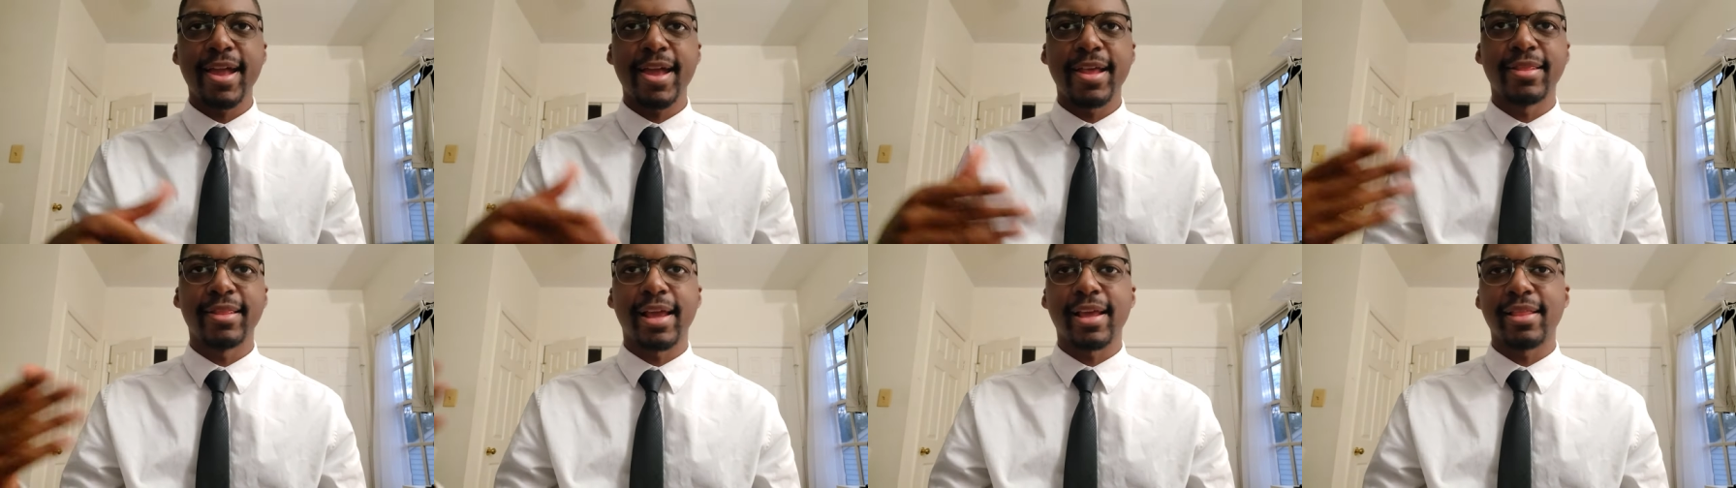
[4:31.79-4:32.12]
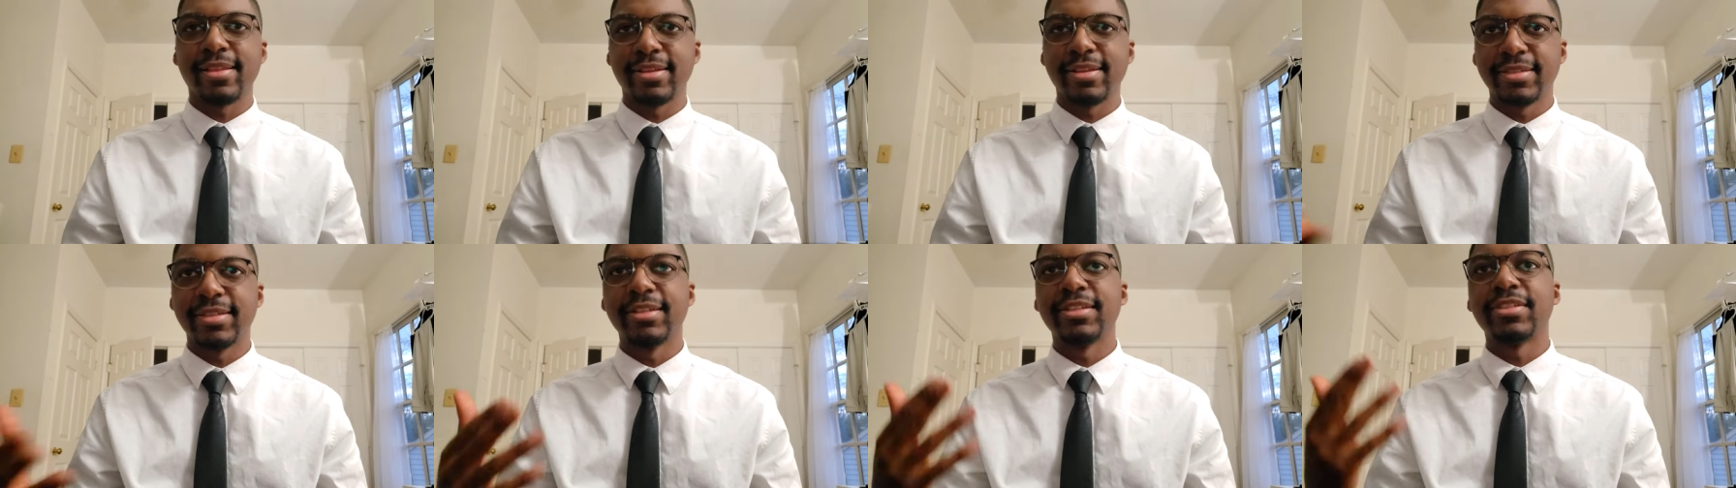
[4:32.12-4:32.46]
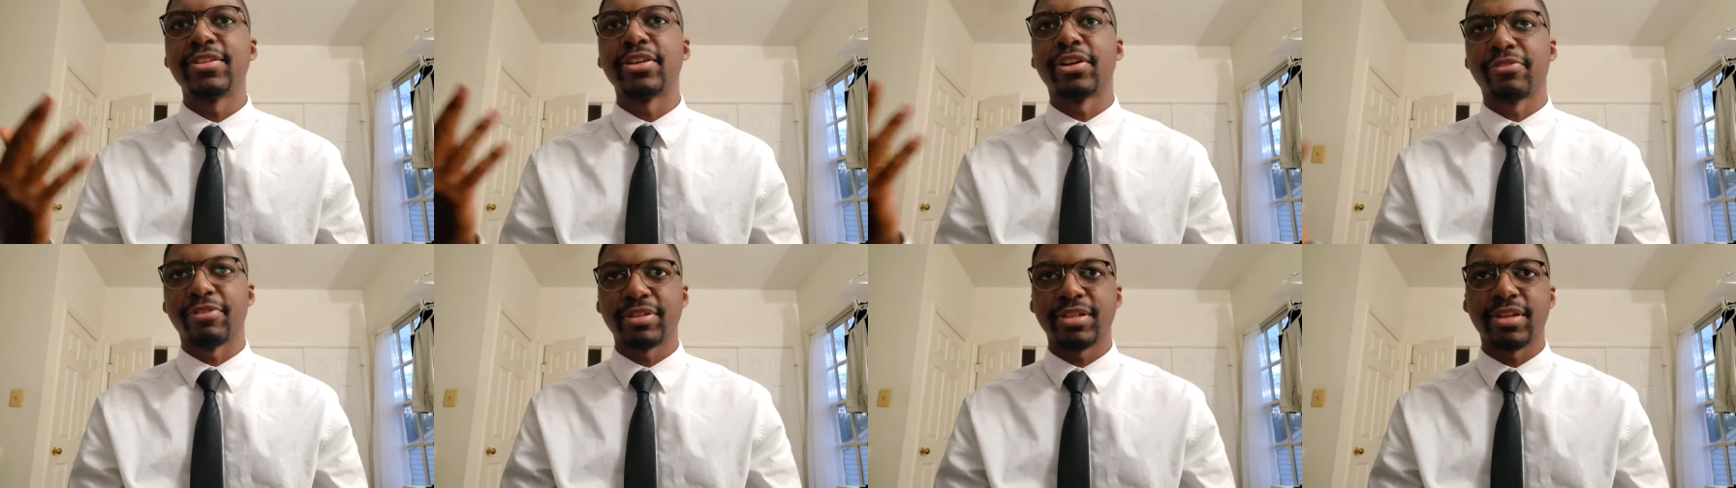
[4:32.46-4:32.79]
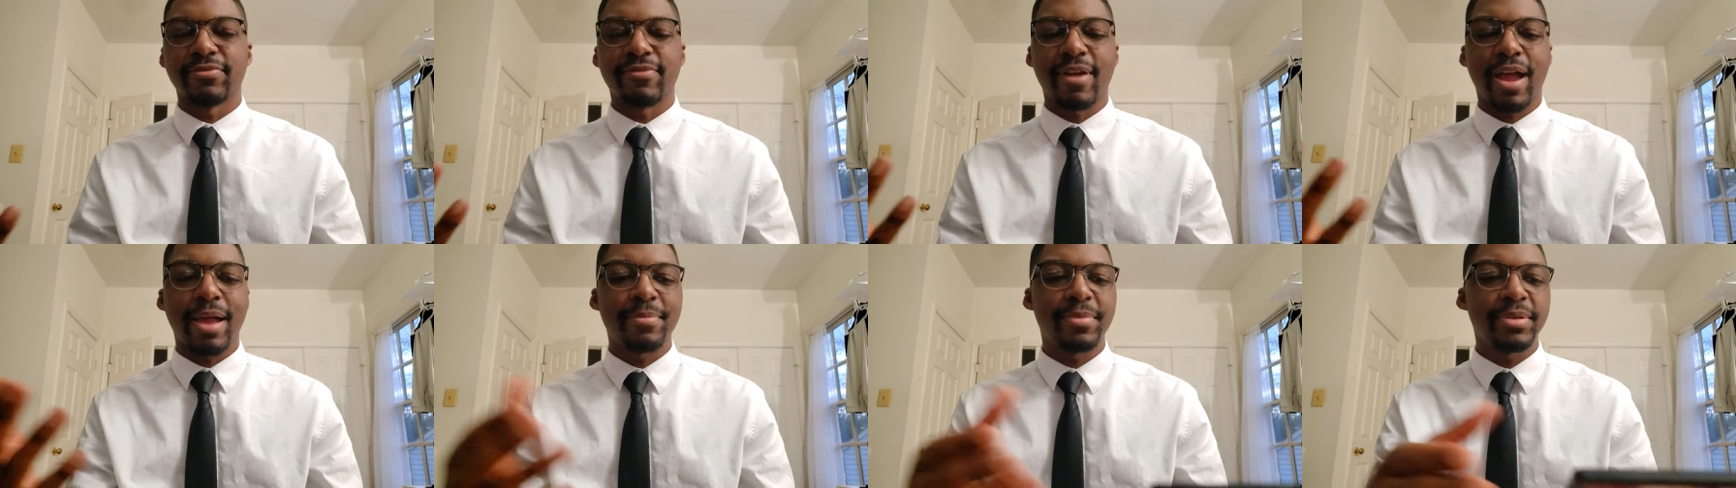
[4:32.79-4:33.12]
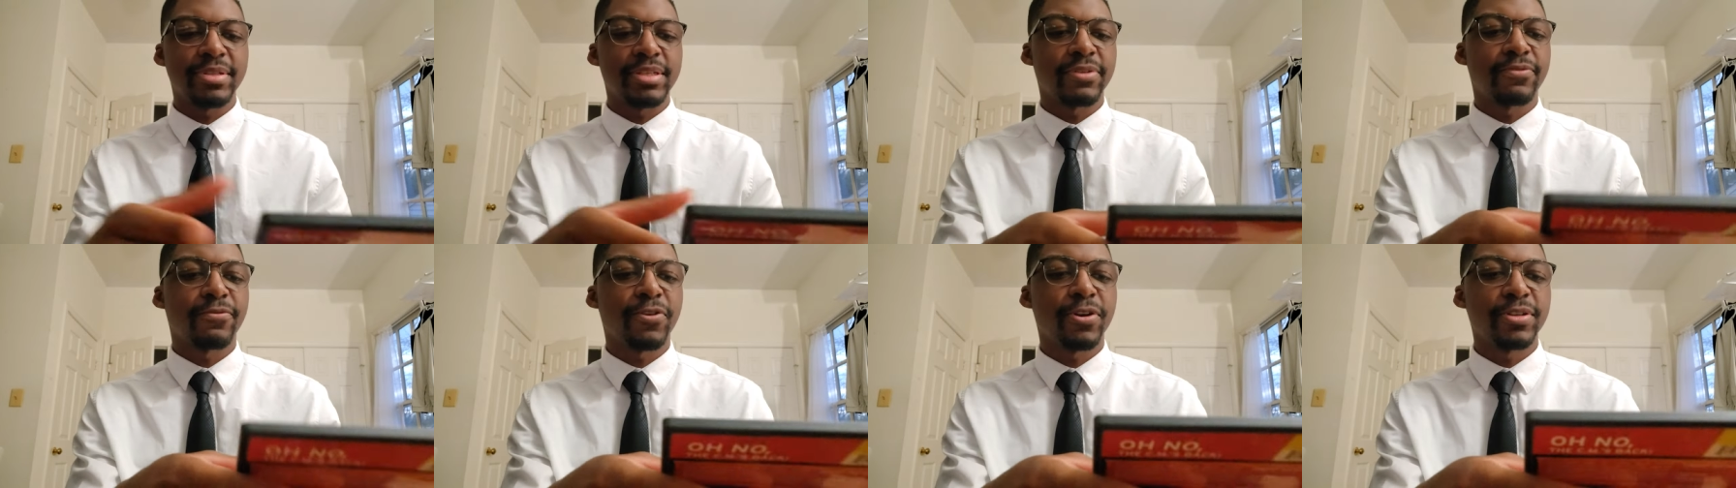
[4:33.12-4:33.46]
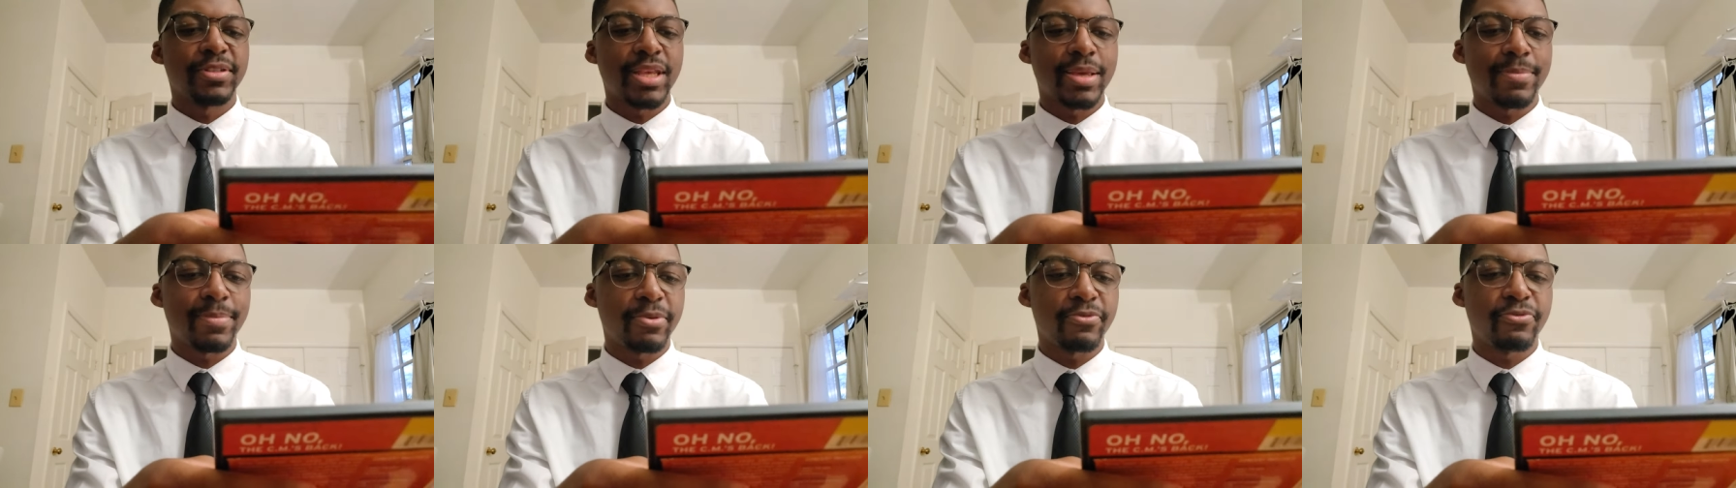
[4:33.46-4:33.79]
and like listening to Christian rap music, for
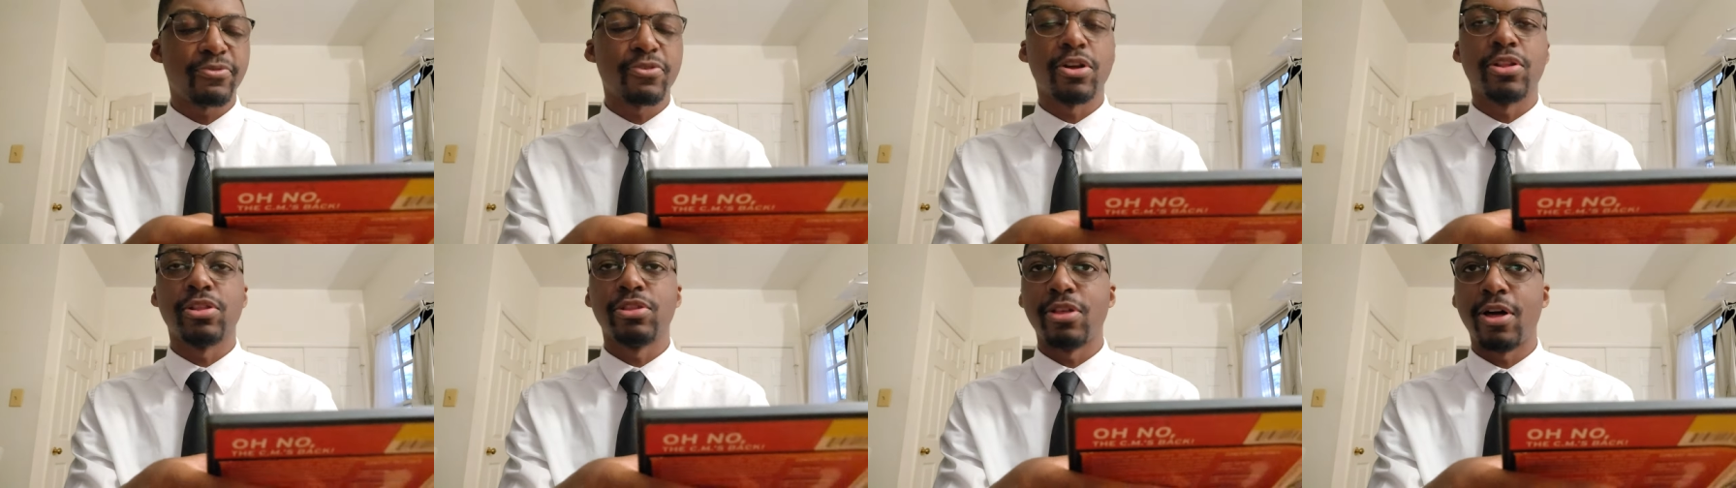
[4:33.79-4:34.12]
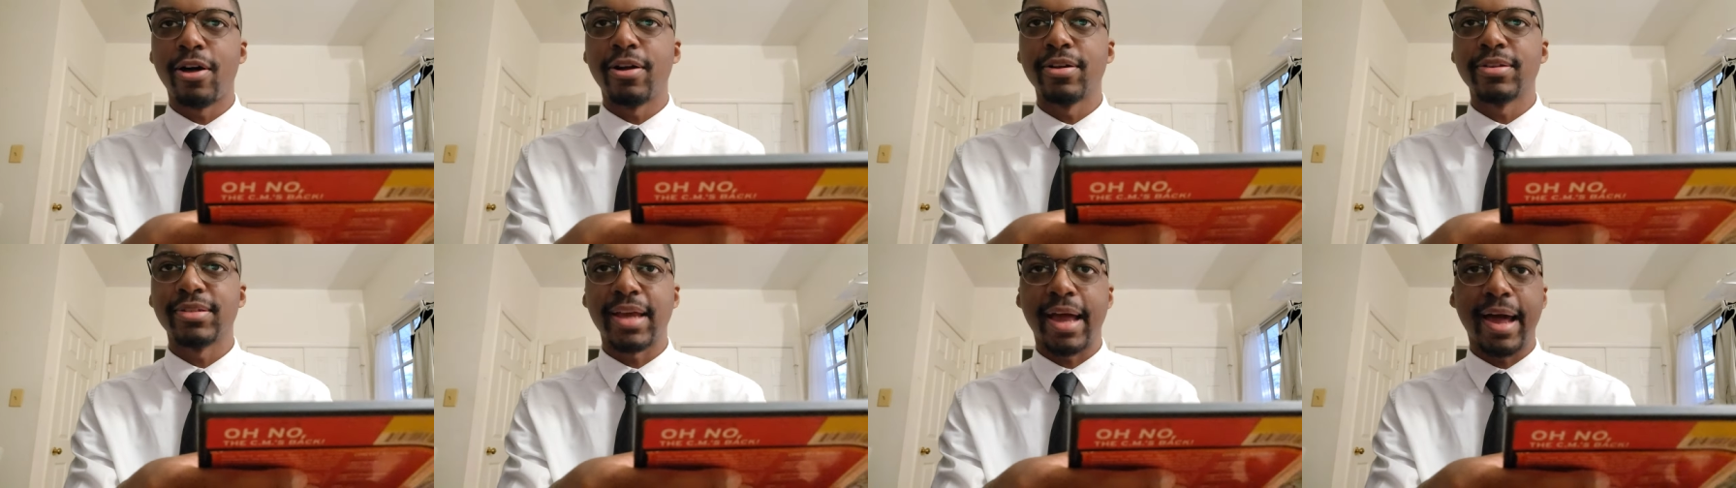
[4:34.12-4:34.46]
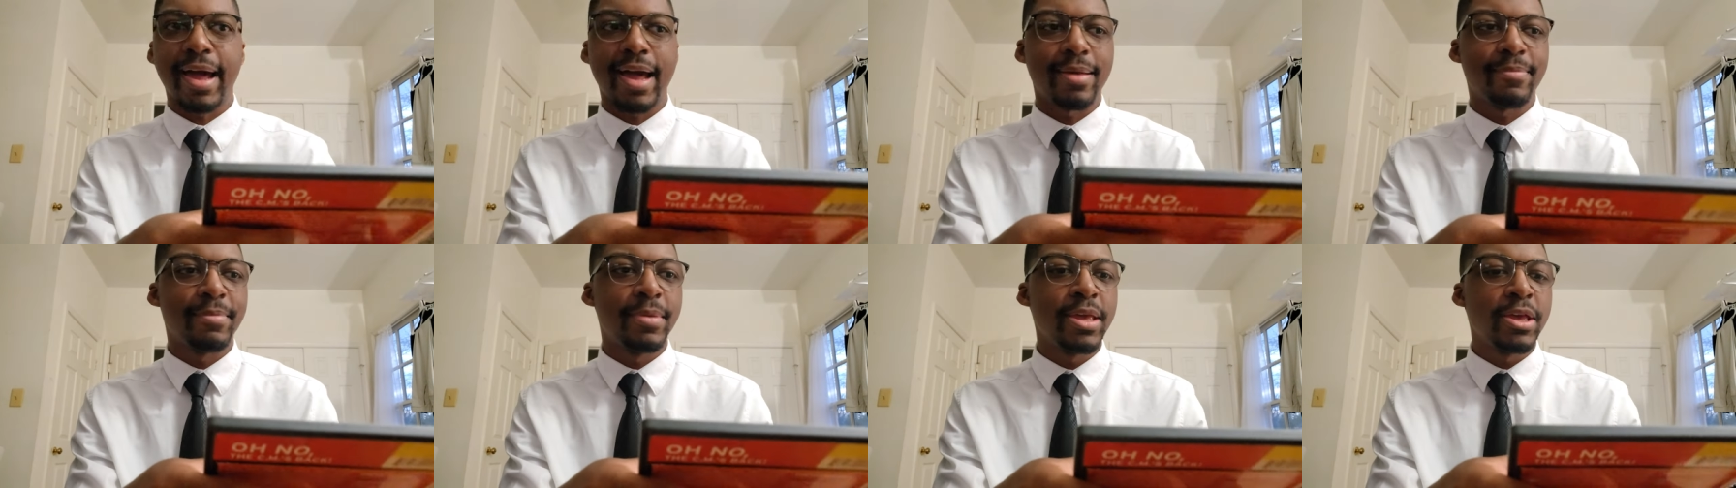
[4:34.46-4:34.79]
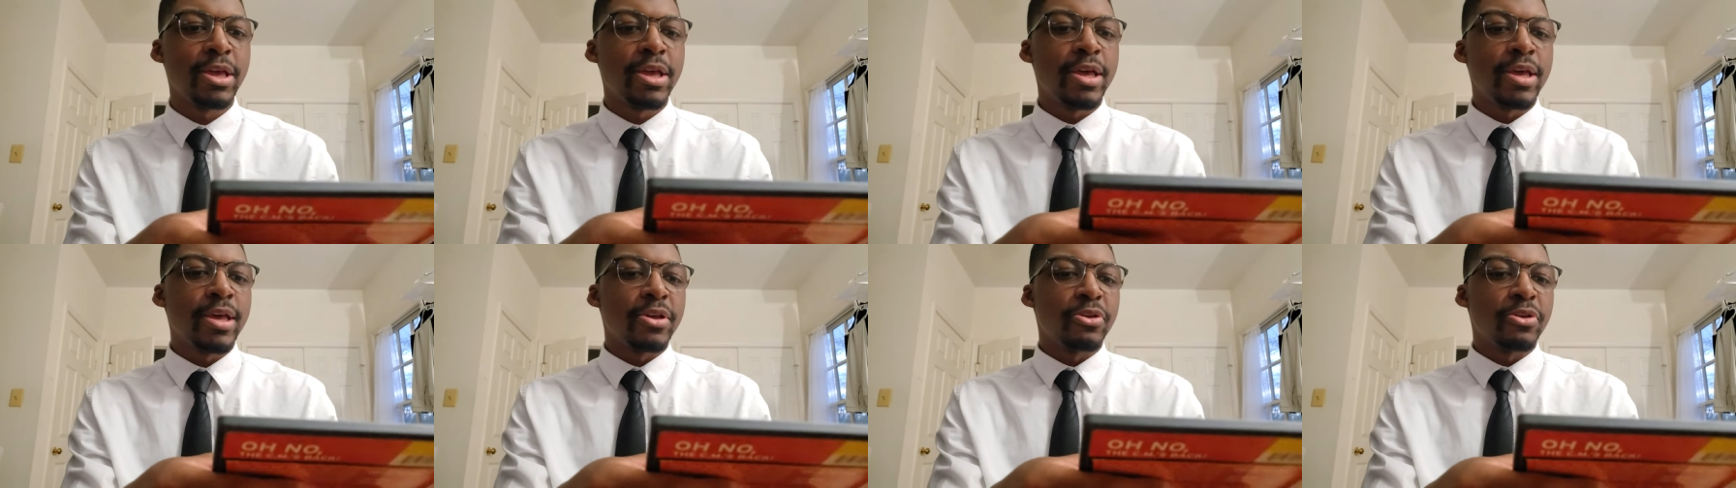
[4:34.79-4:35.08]
example, for a long time